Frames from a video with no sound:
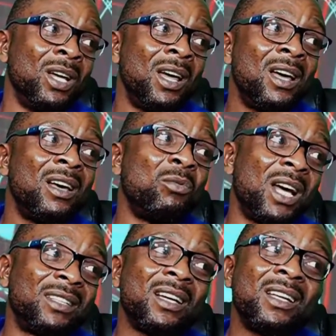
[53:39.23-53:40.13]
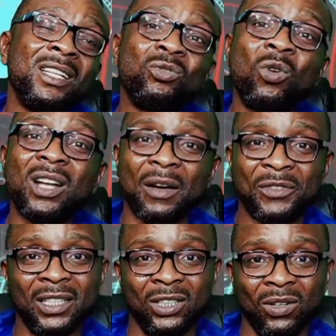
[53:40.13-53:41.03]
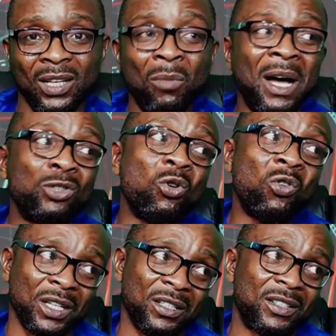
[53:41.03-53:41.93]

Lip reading: We are taking it one after the other. Oh, my two coins, sir.